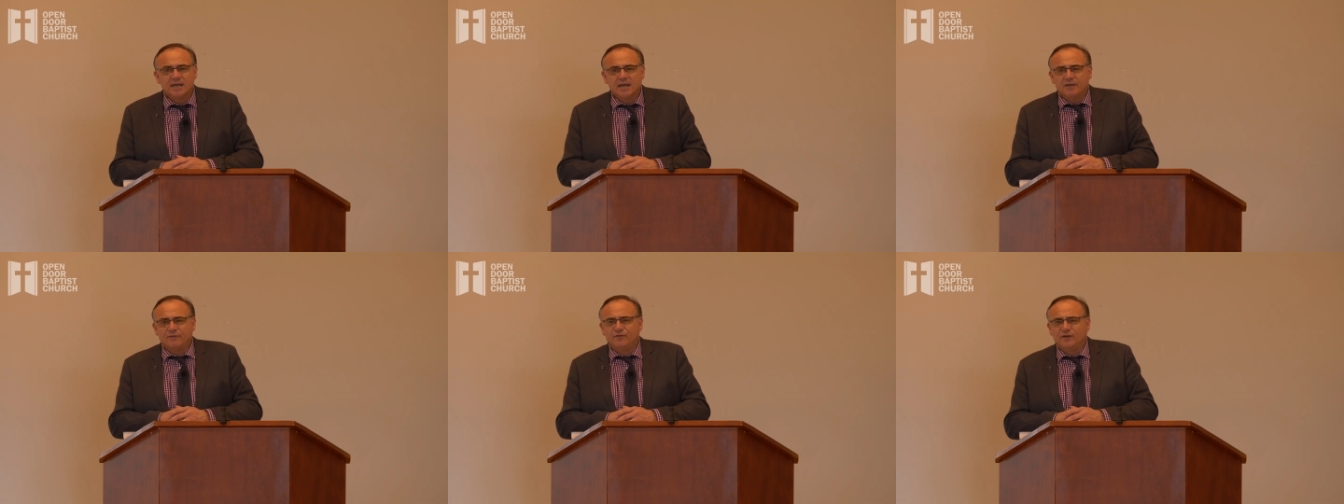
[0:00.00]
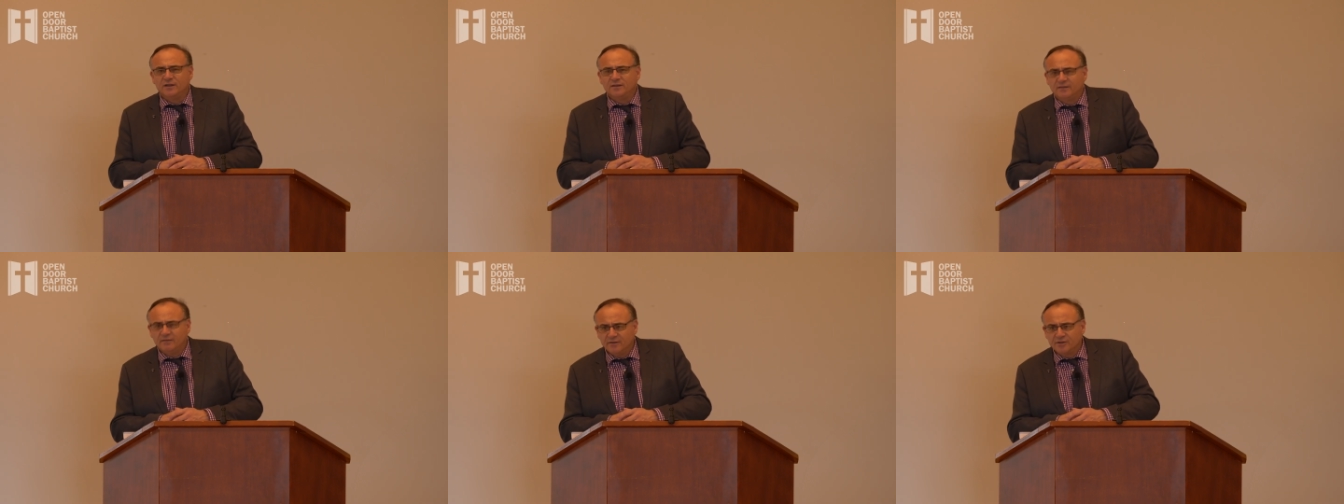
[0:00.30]

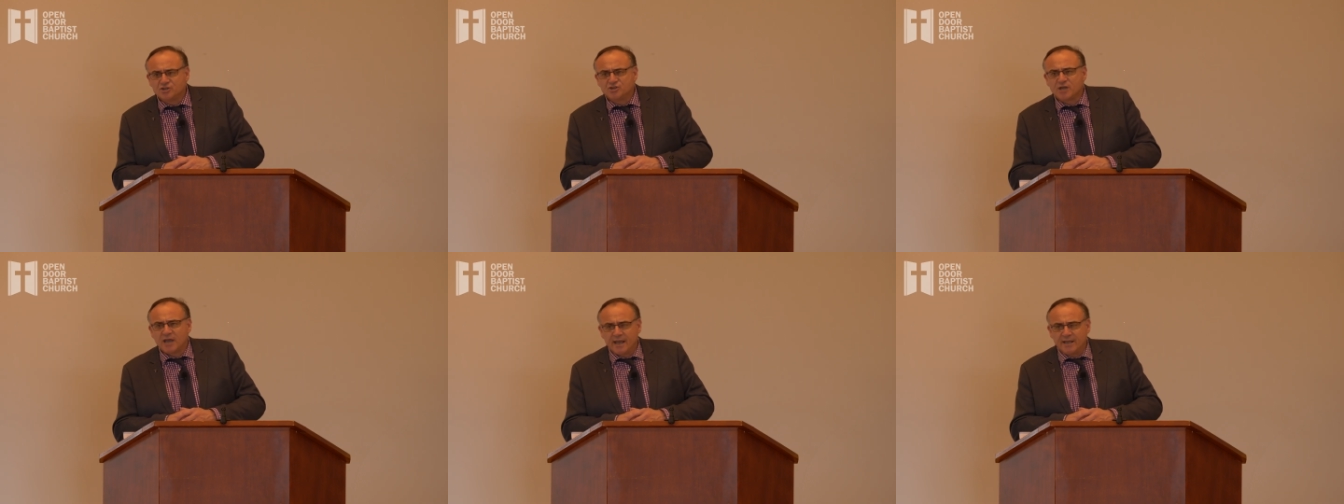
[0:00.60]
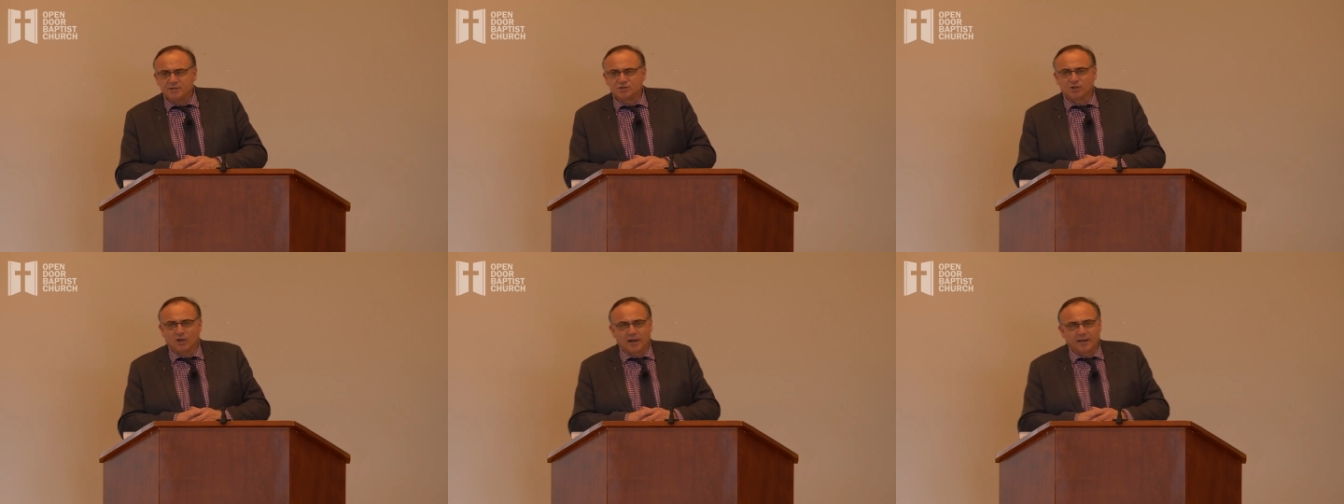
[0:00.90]
if he did
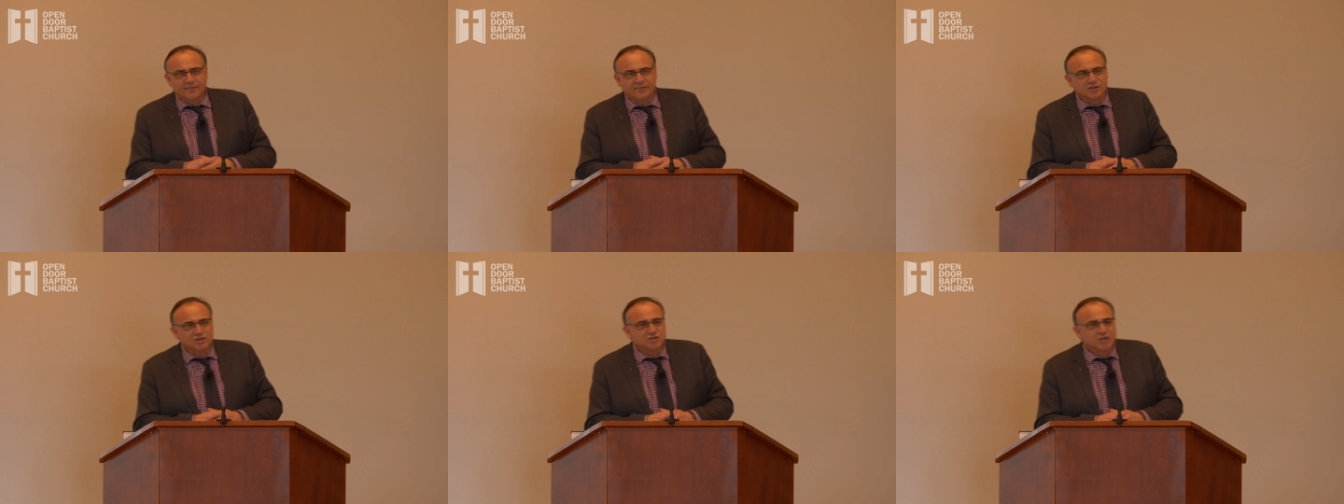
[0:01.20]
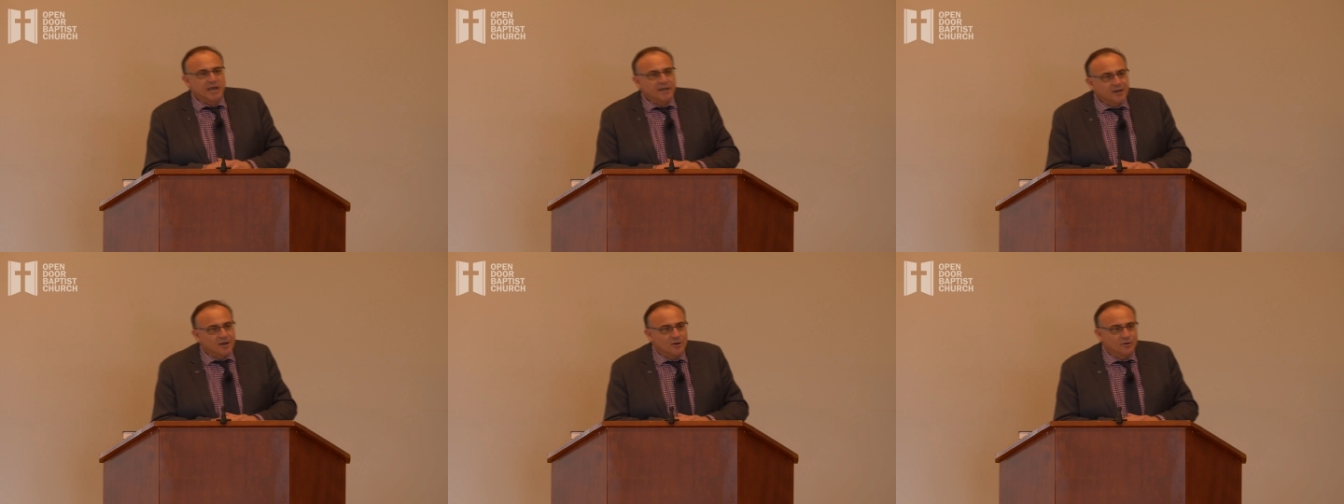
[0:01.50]
change like the
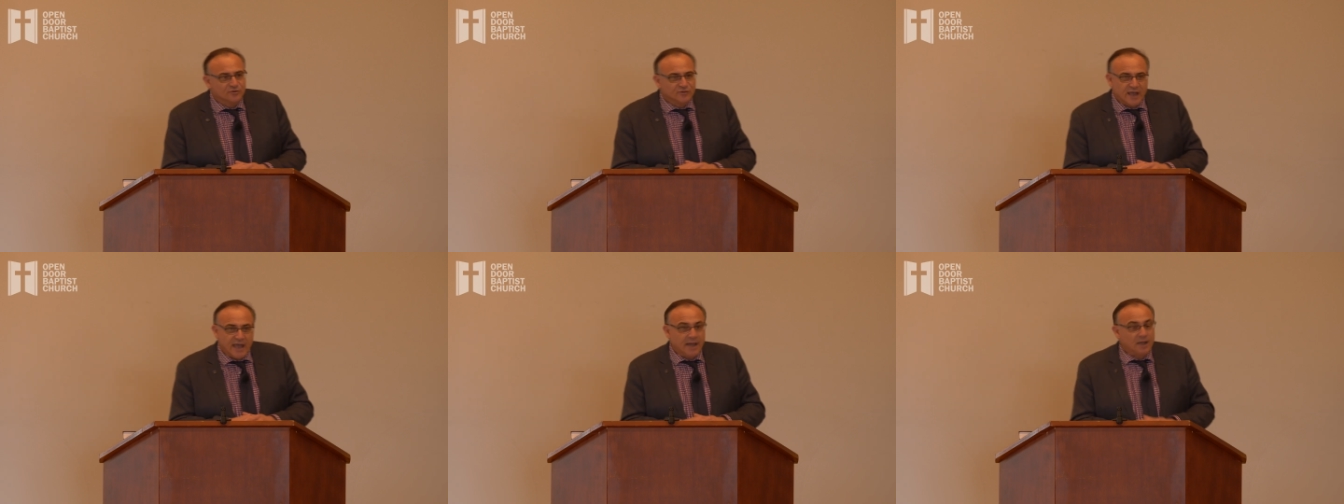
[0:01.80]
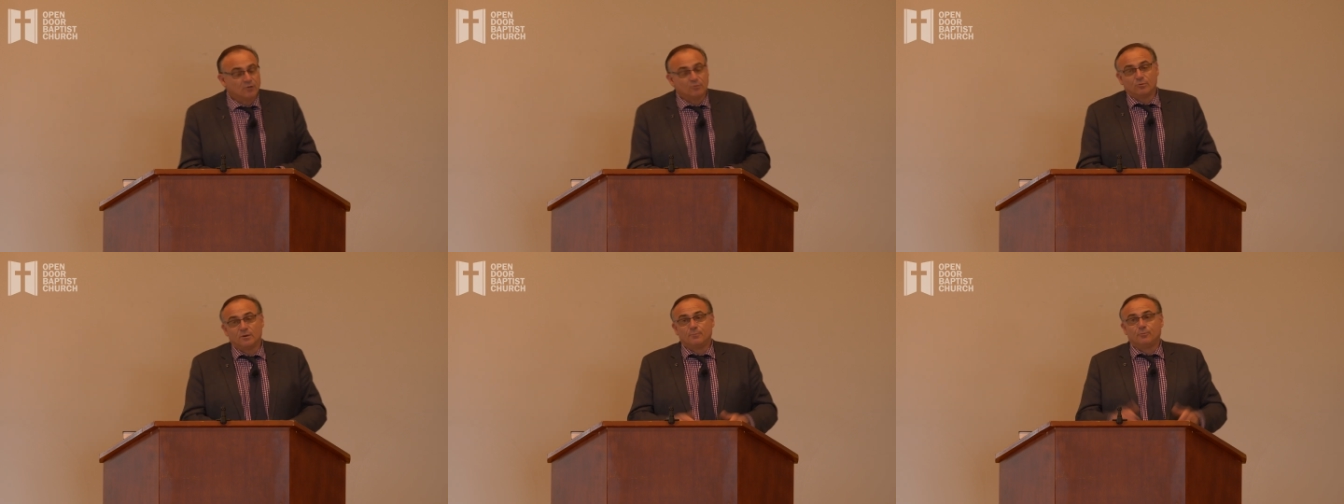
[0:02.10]
shadows
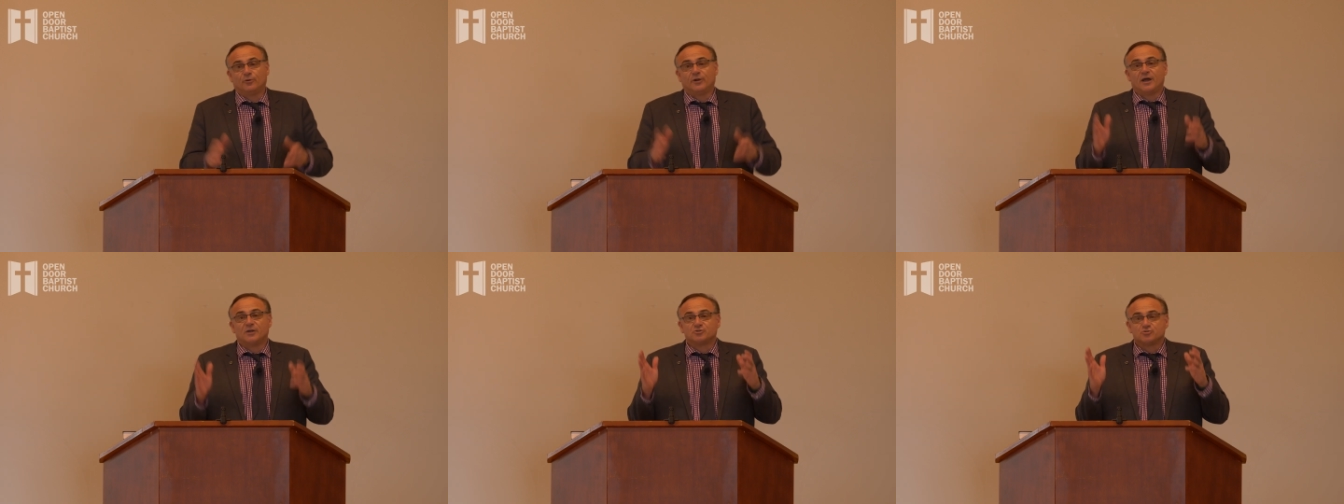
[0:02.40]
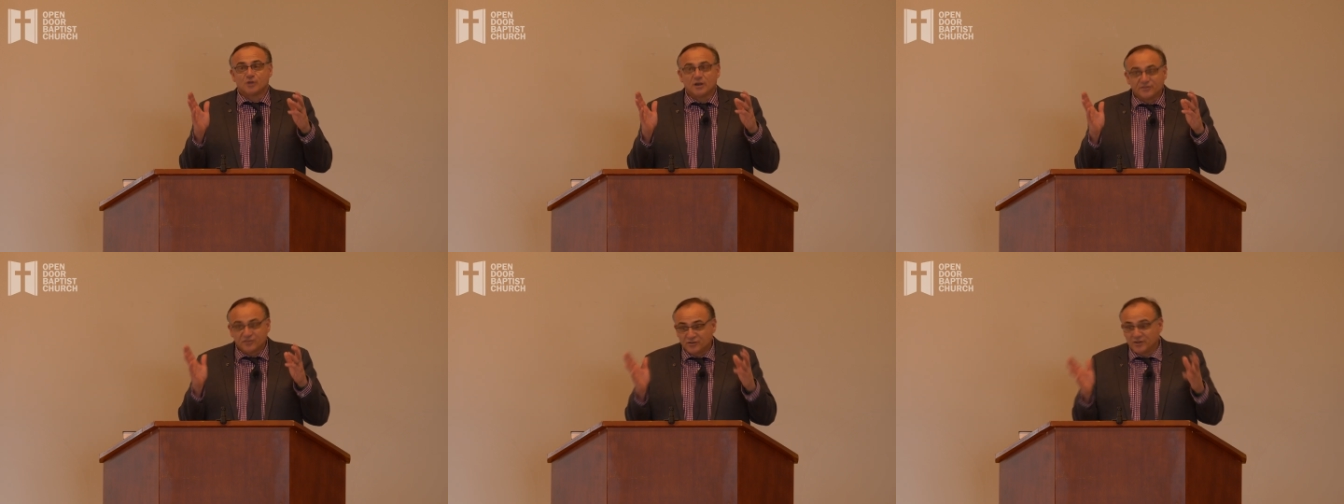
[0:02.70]
how could we put our
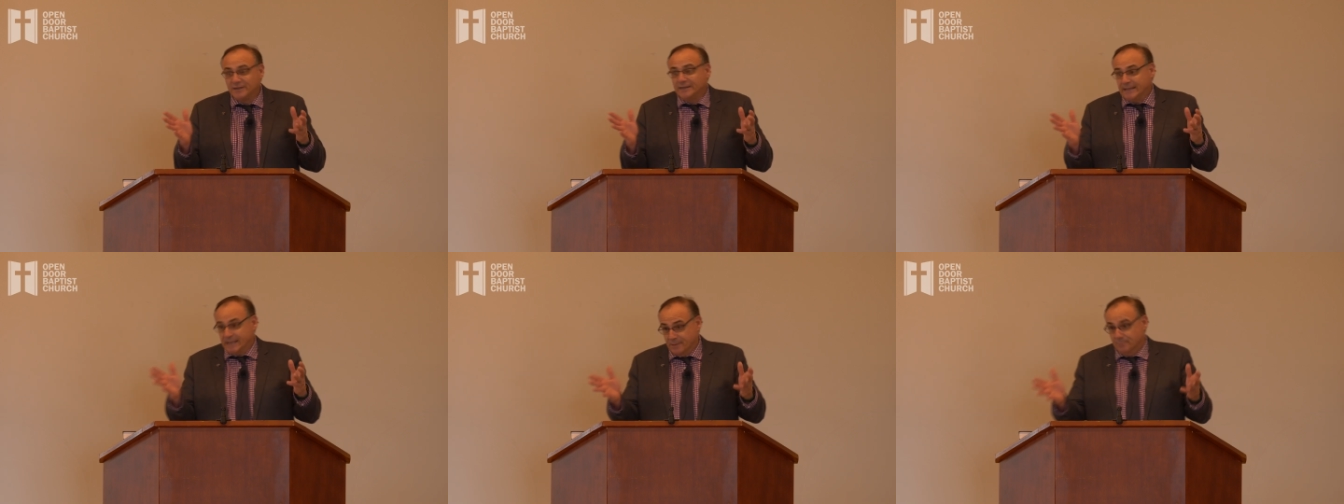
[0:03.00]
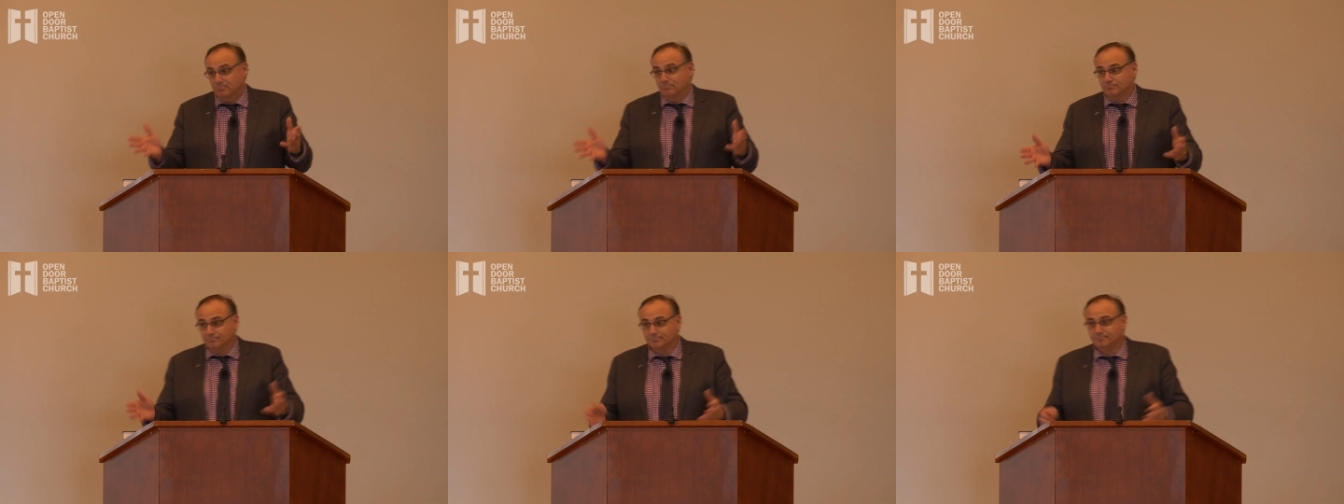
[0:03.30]
trust in
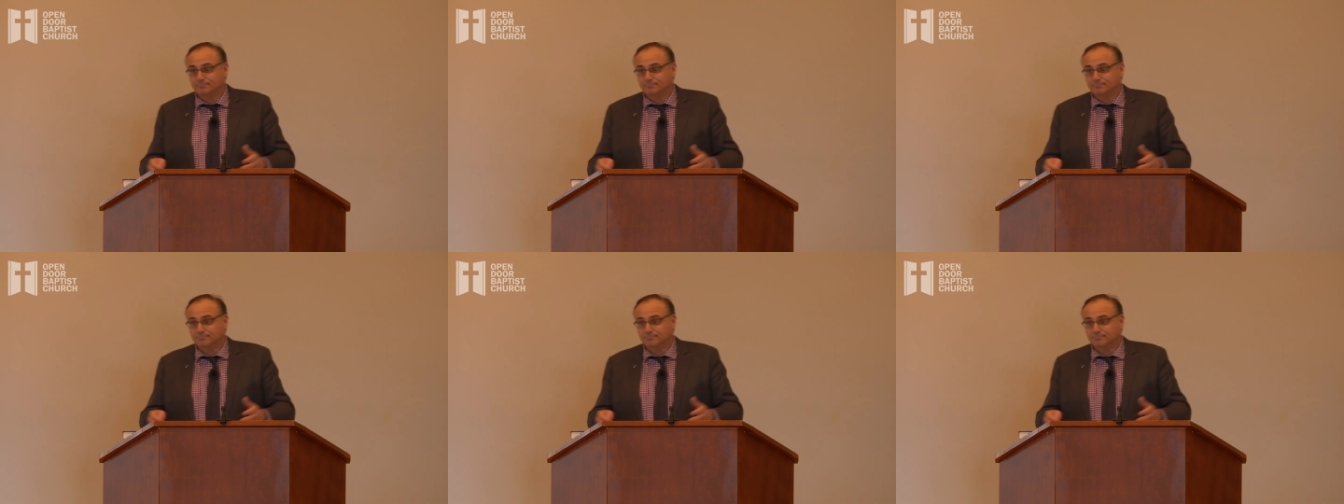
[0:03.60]
him